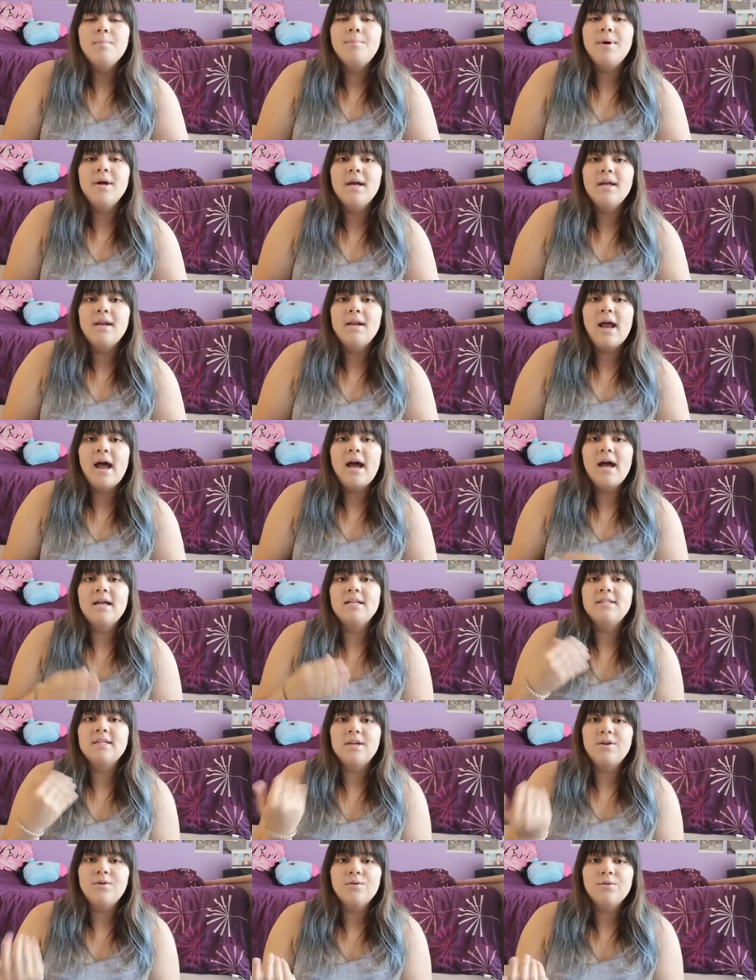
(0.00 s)
But
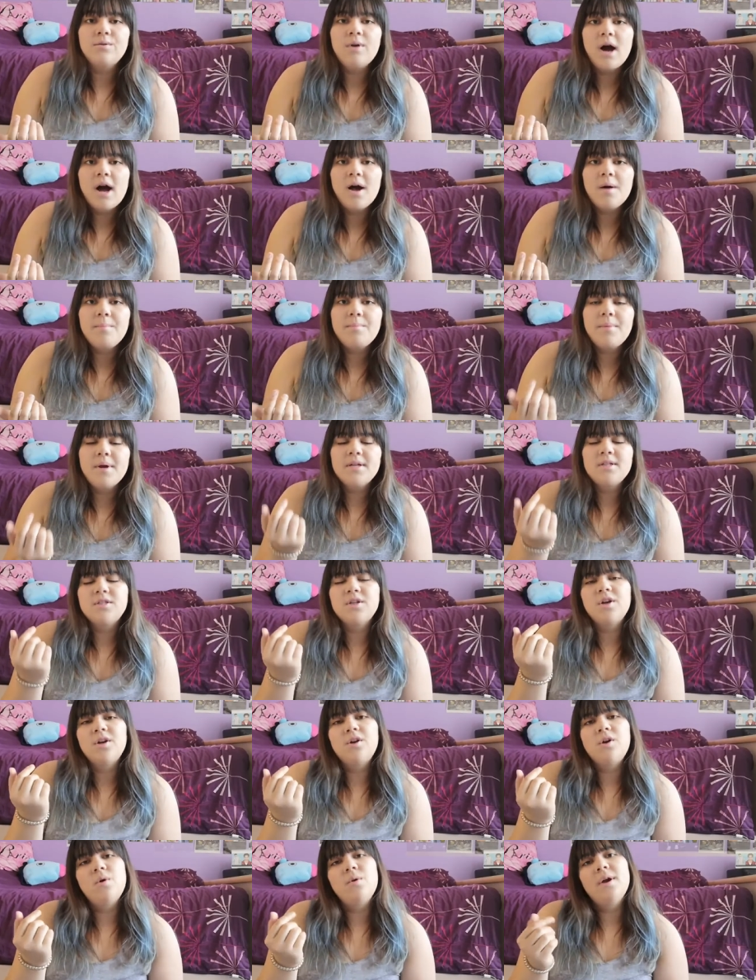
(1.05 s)
as I grew up, I
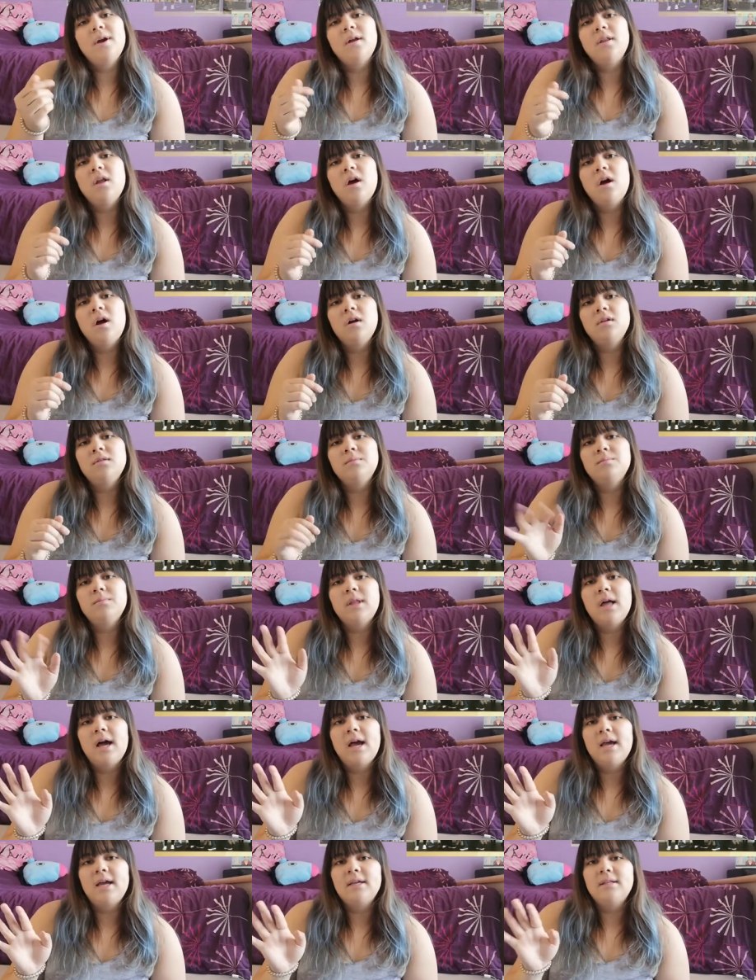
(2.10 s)
started going along
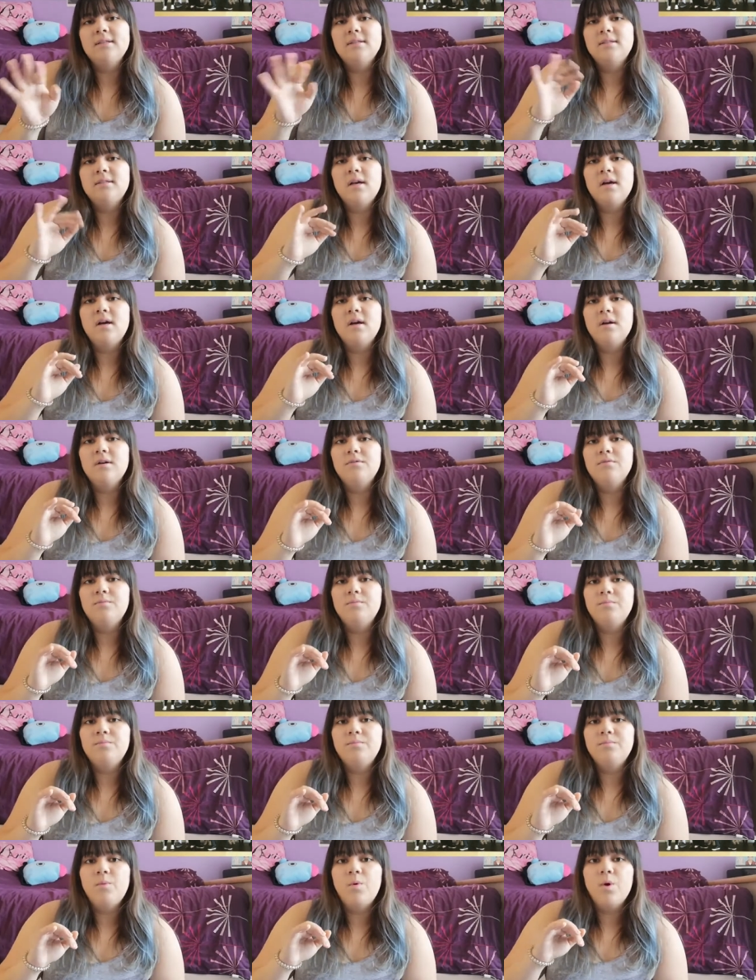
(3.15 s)
lines of
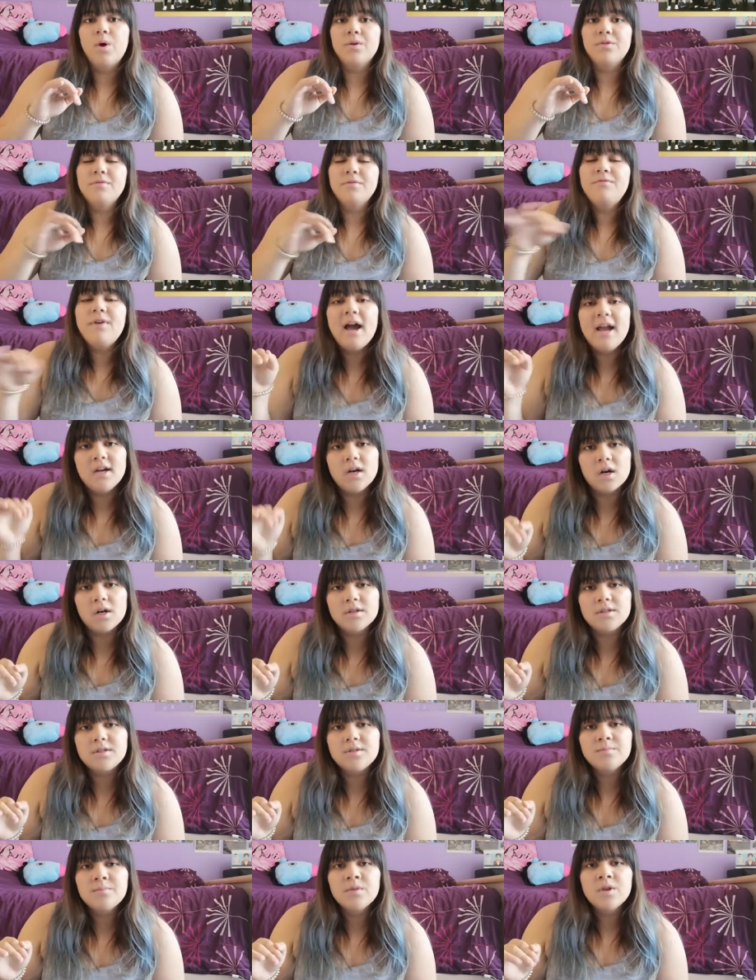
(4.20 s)
more of the fine
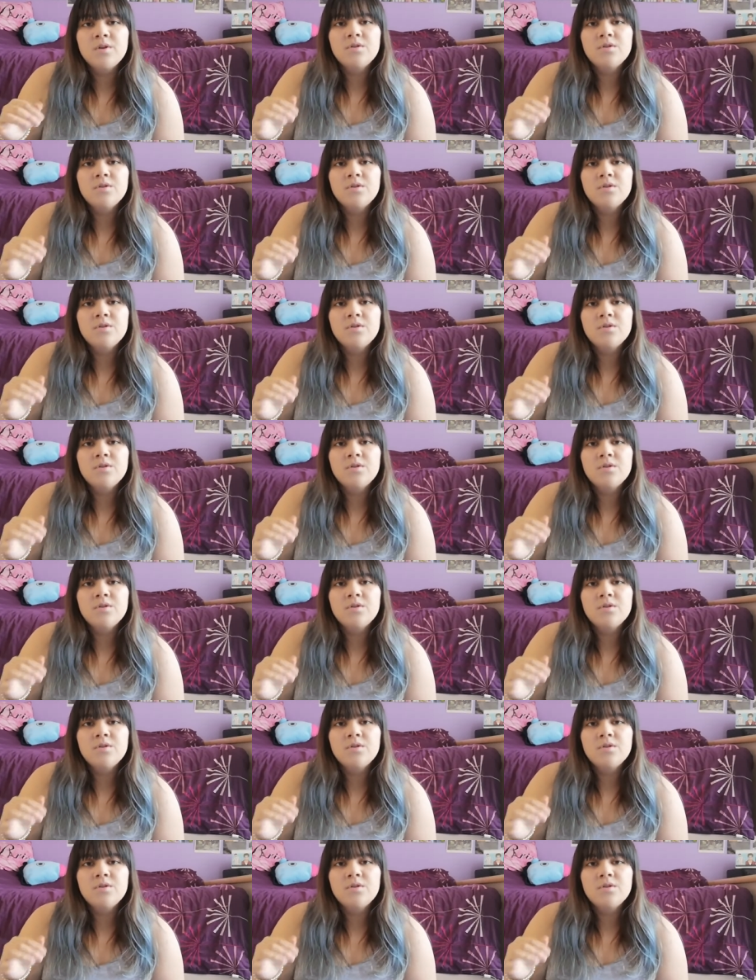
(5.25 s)
arts.